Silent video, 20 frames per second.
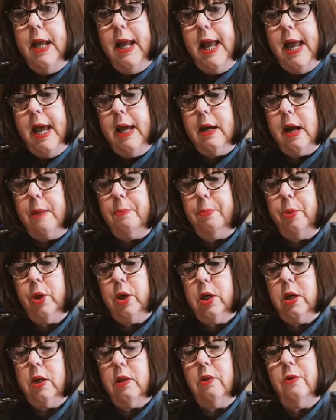and I put
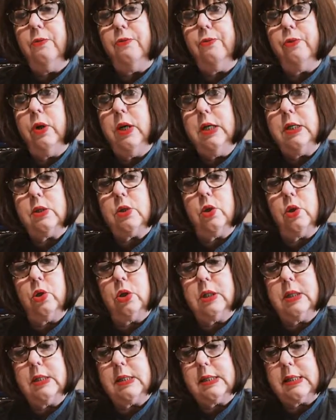it in the freezer
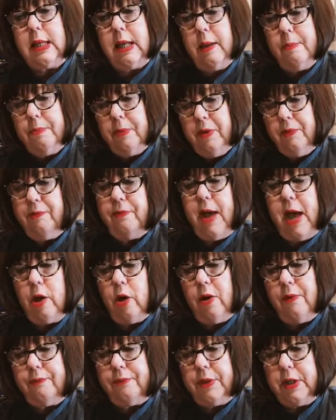to skim the fat
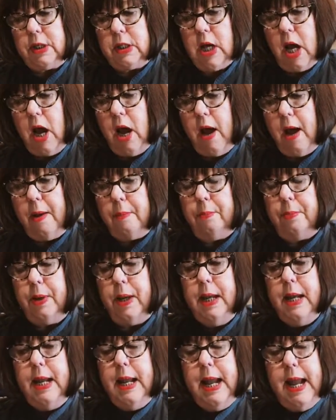off the top,
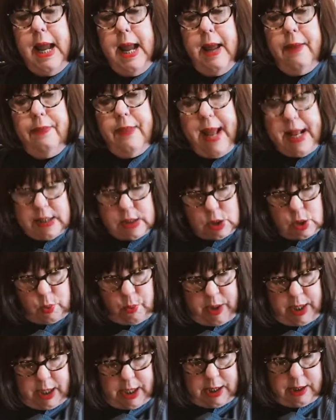and that's
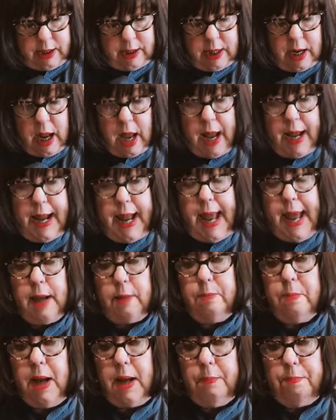when I
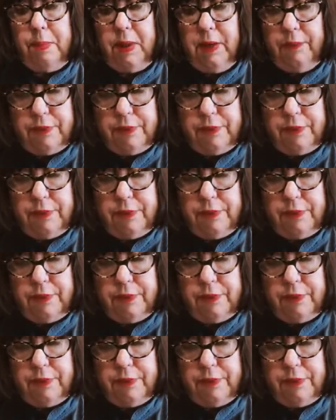add my beef